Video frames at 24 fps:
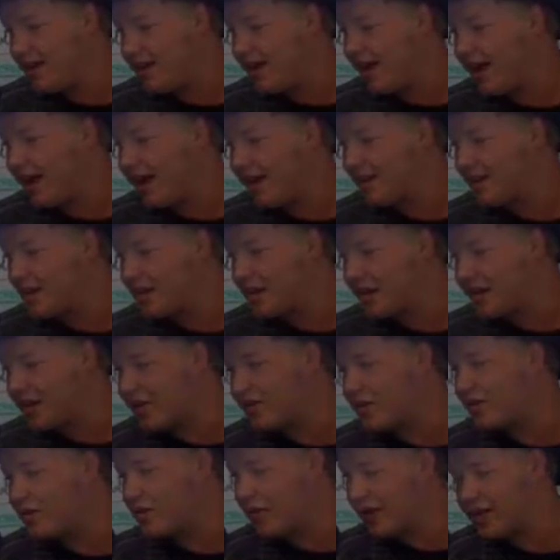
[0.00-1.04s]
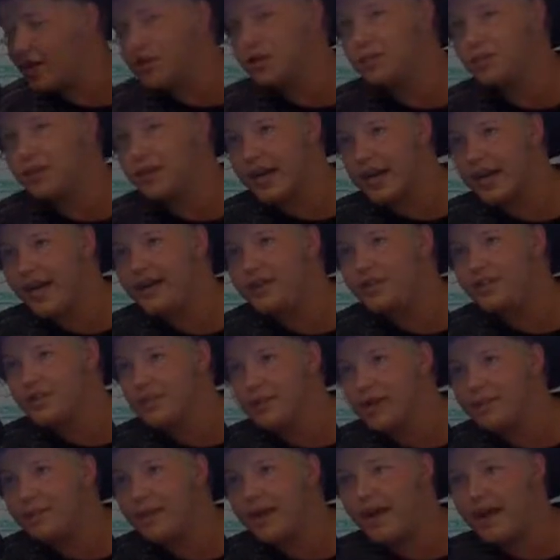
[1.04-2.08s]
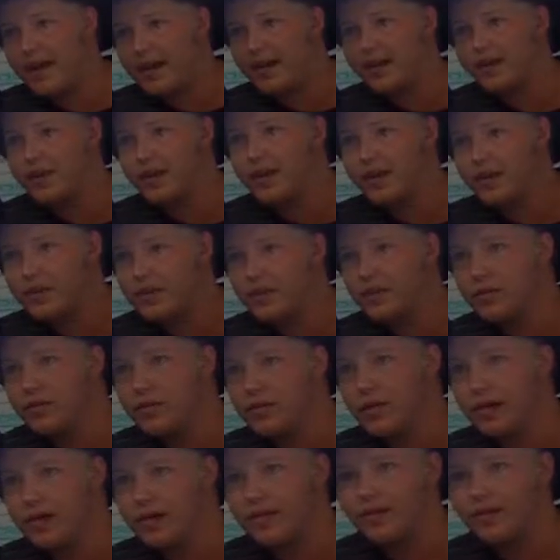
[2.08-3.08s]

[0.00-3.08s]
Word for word: Uh, great, great group of guys, great band, great crew. Uh.